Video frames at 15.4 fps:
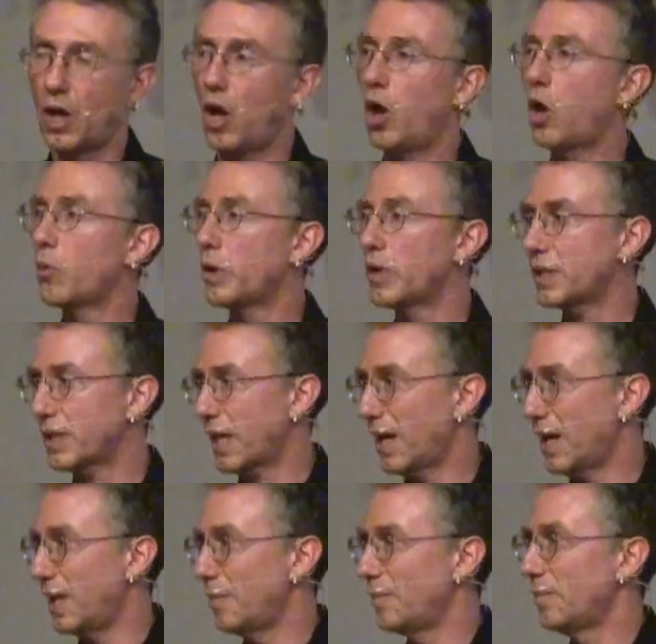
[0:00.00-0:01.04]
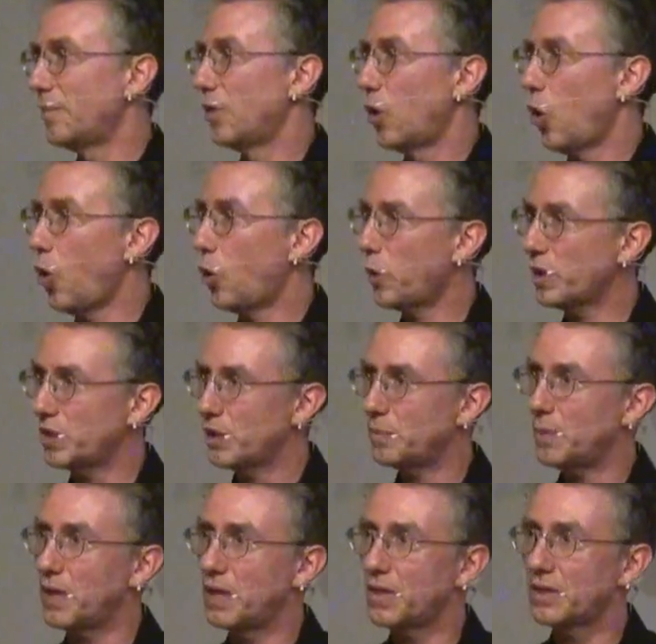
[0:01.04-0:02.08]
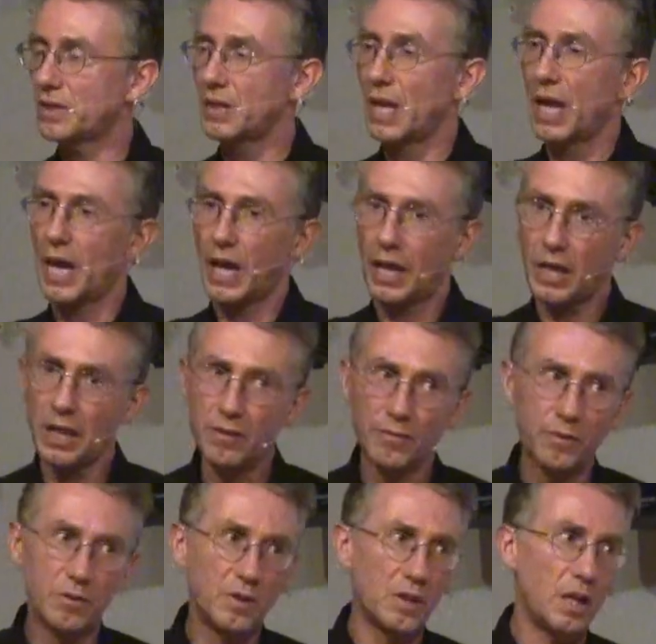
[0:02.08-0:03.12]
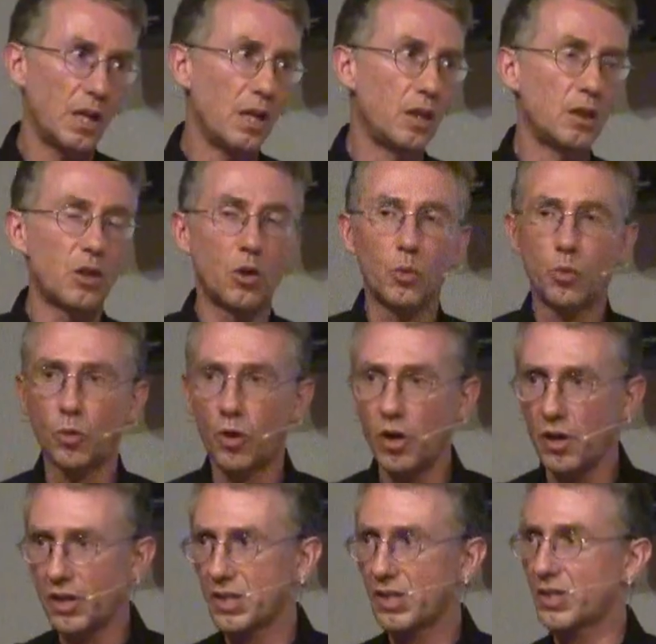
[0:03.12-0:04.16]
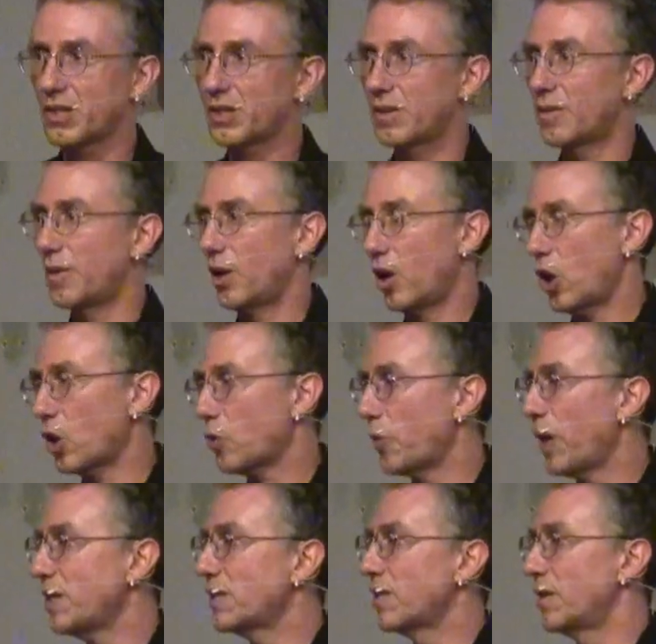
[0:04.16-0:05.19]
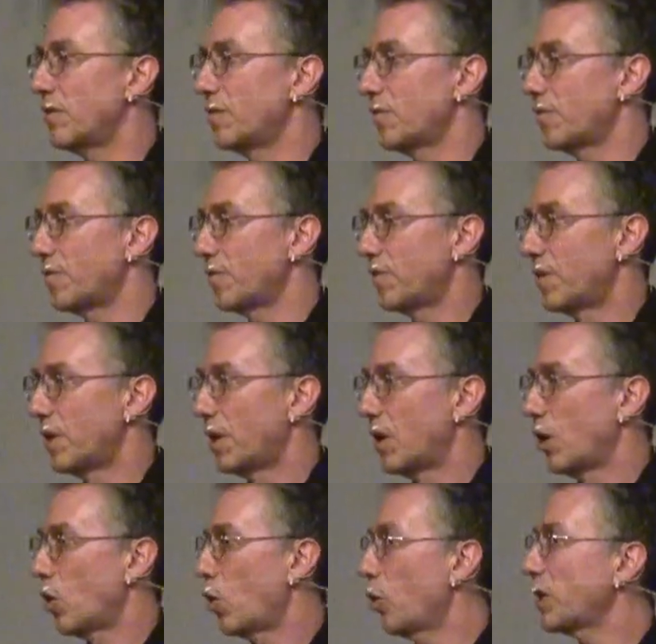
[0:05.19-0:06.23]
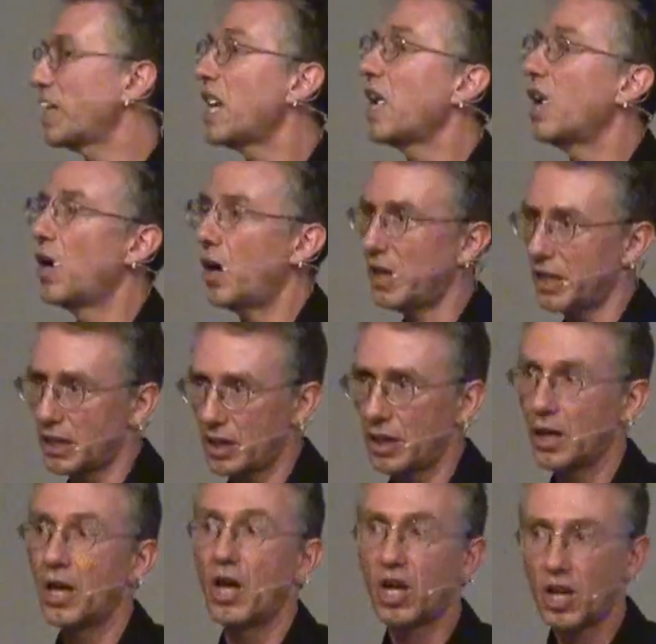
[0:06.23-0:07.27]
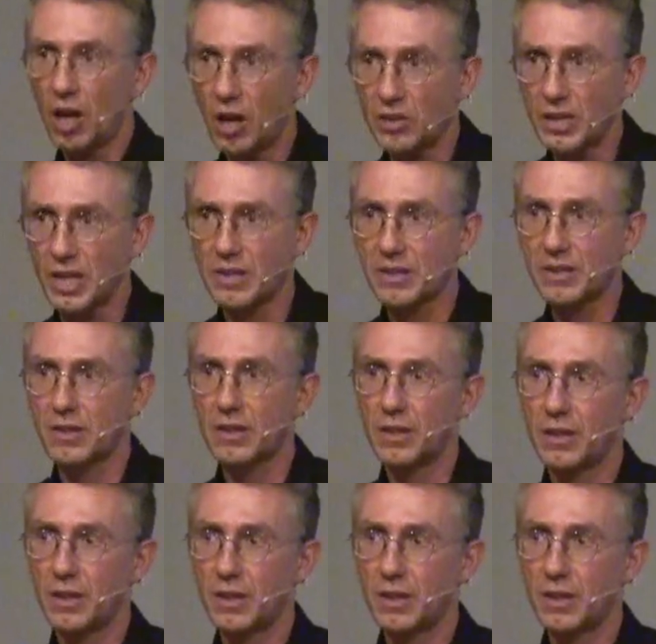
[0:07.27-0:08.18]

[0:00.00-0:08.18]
always calm, always at peace, even in the worst aggressive or chaotic context.